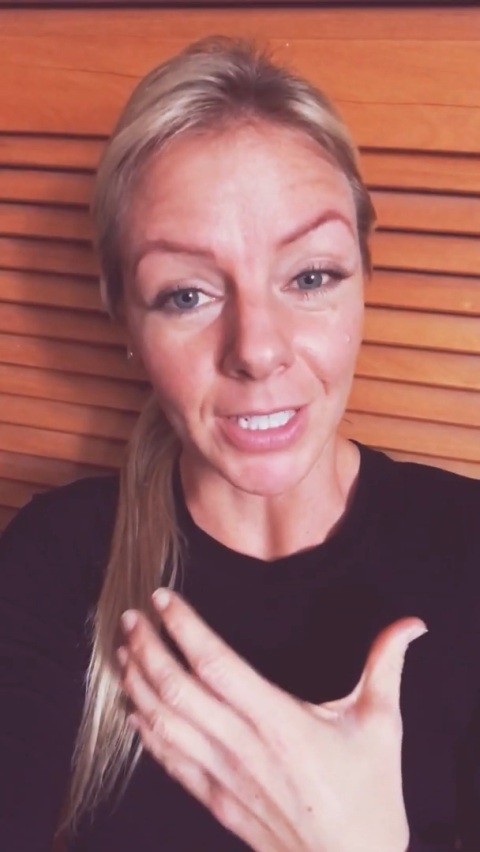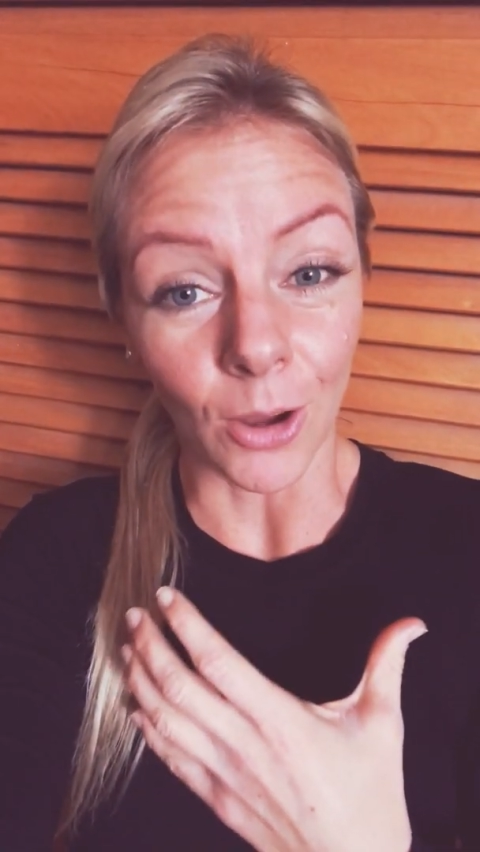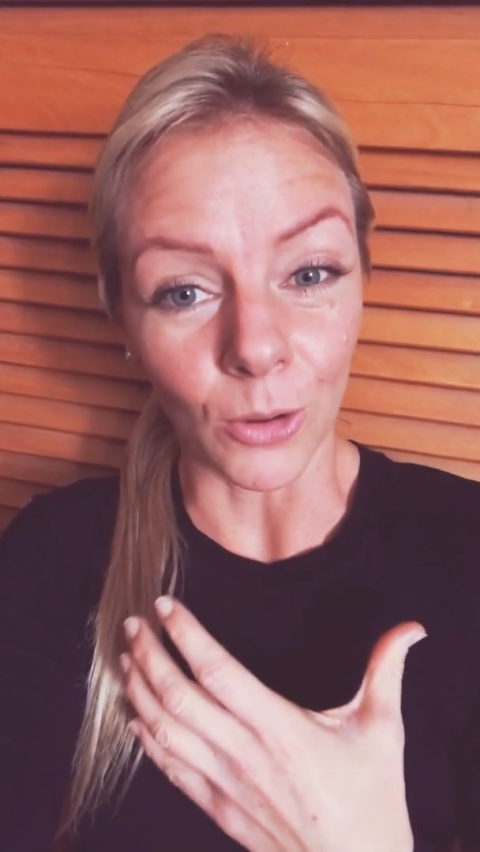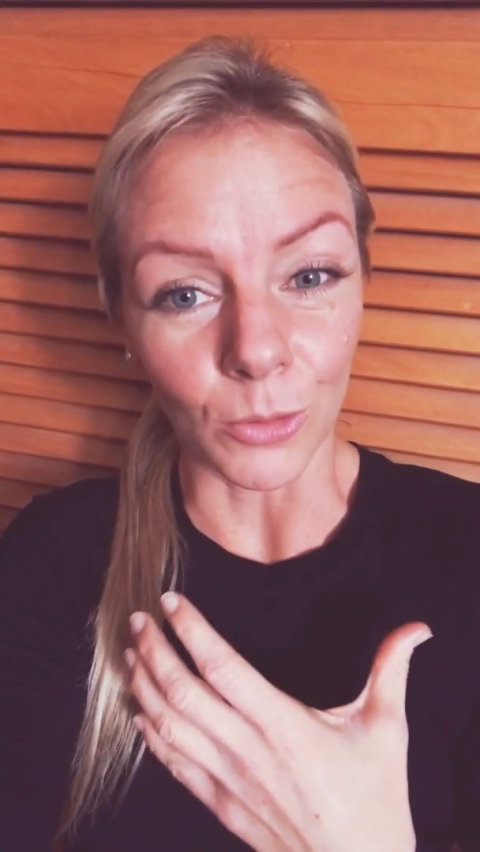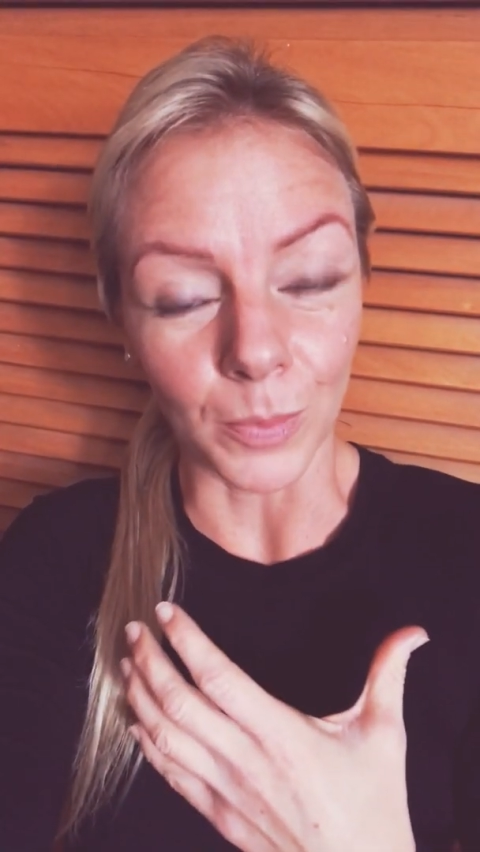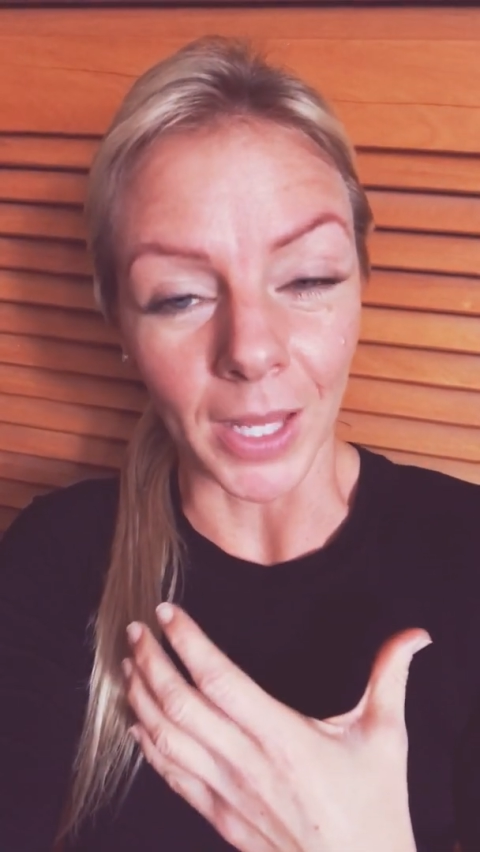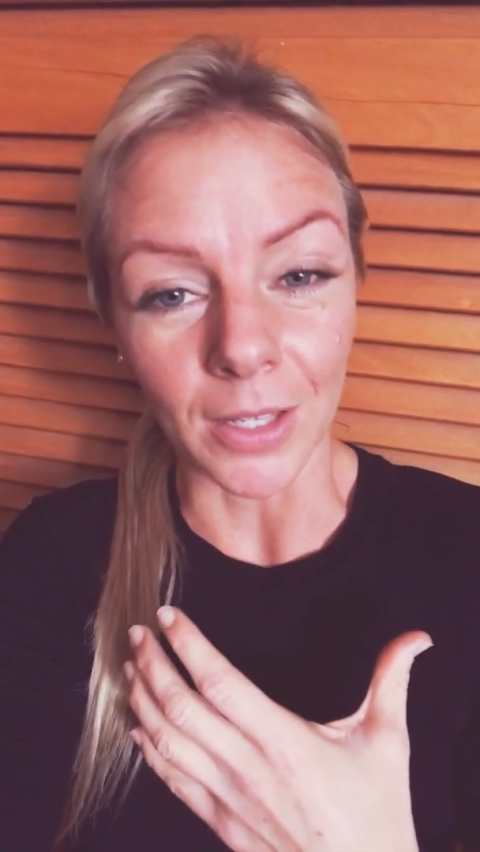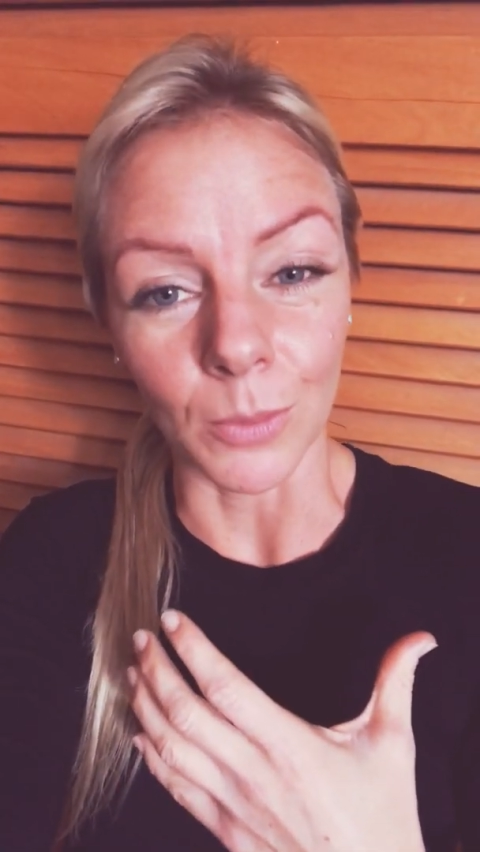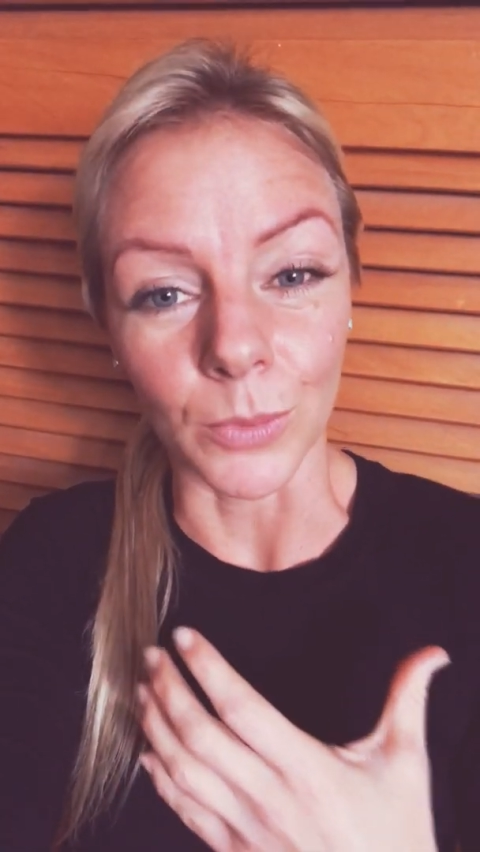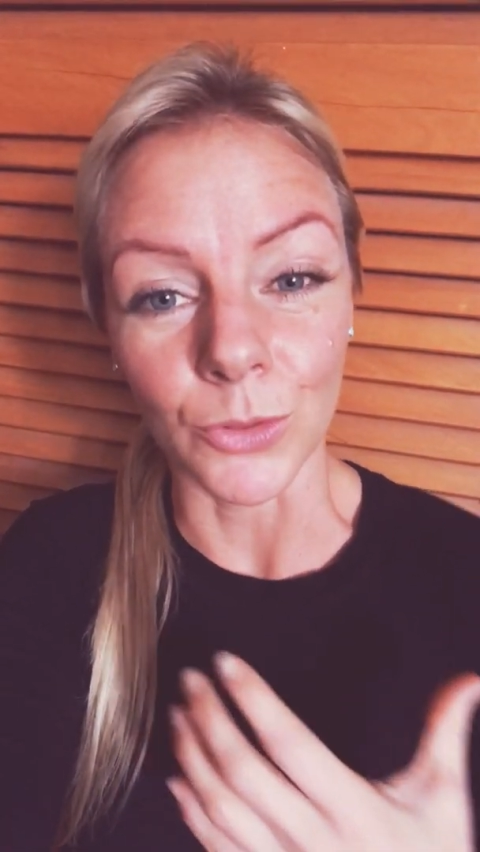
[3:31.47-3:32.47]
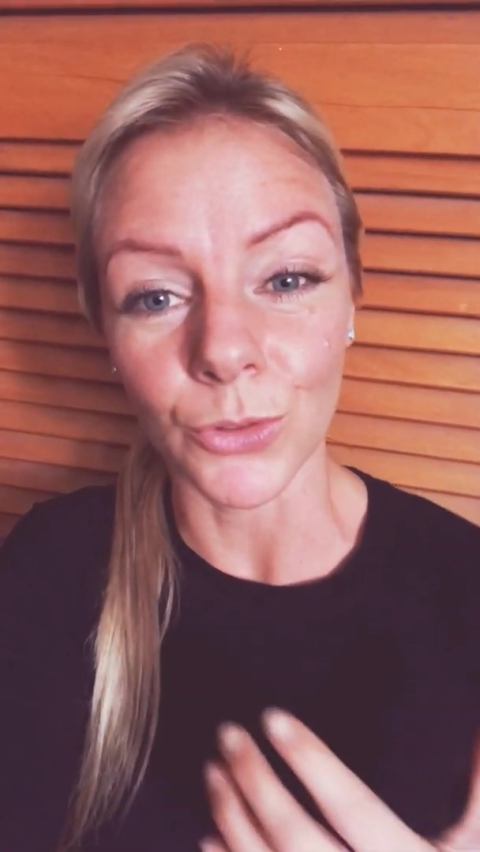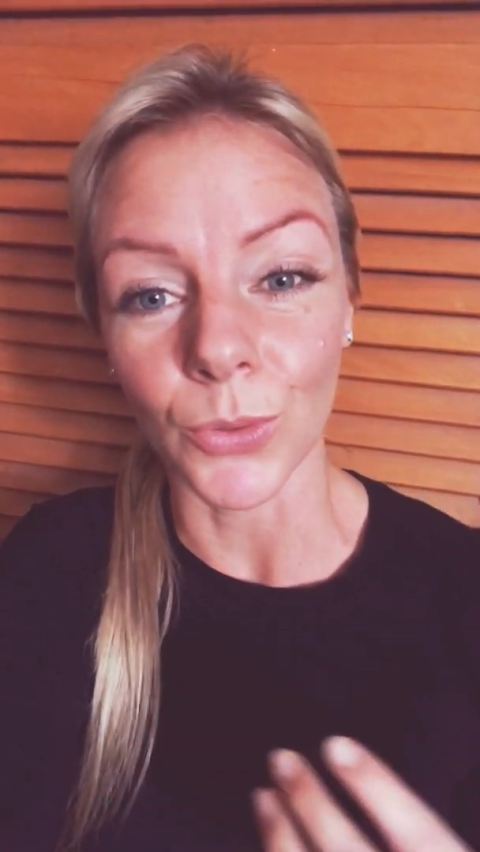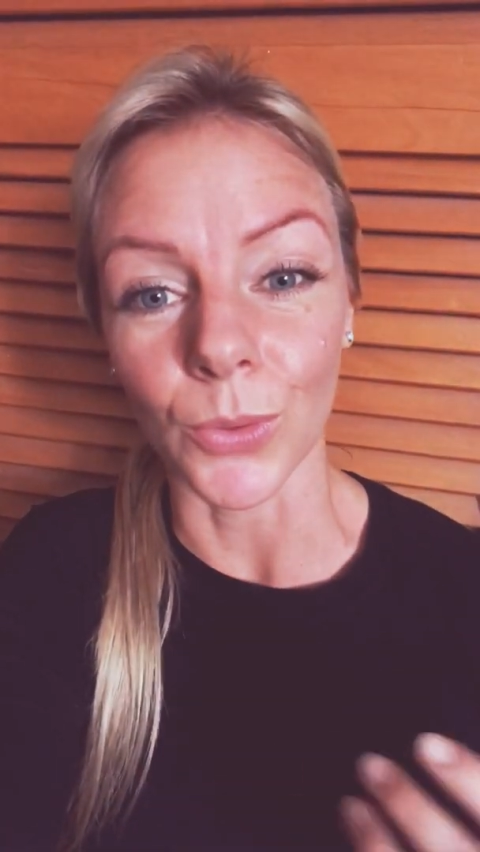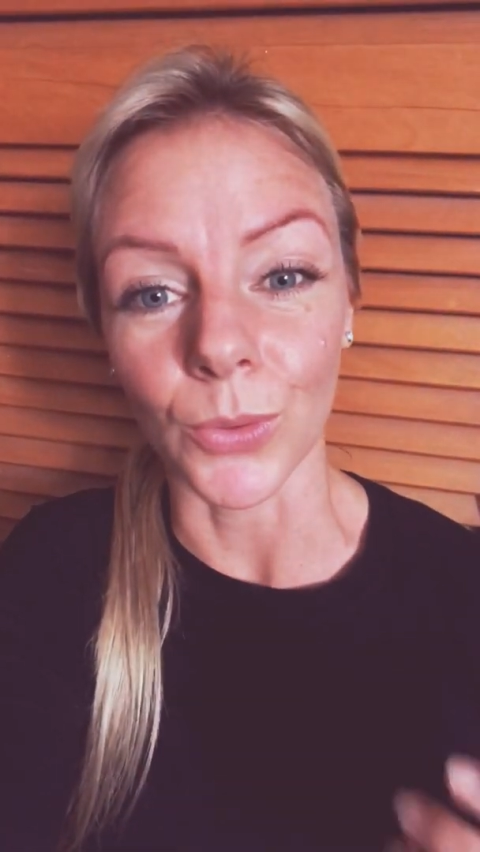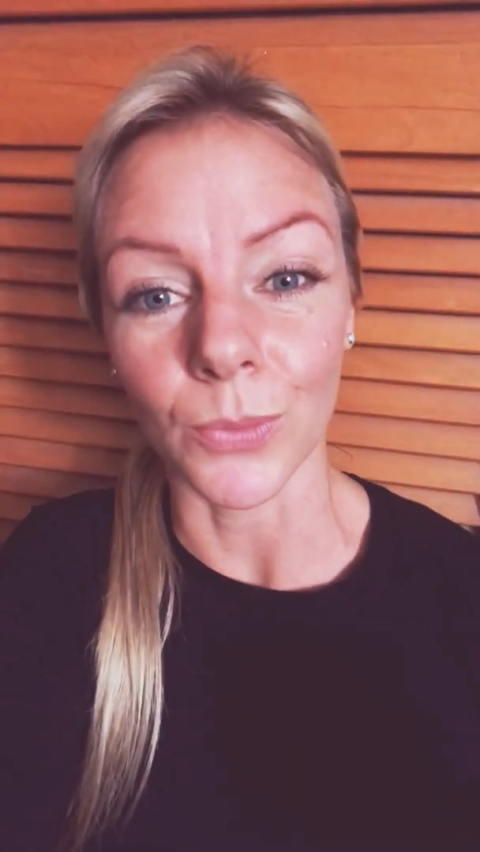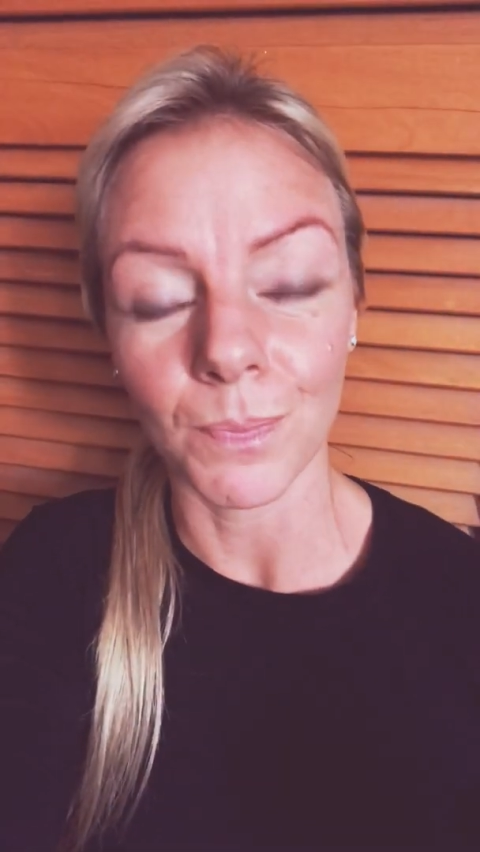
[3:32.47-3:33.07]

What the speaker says: hold back and withdraw.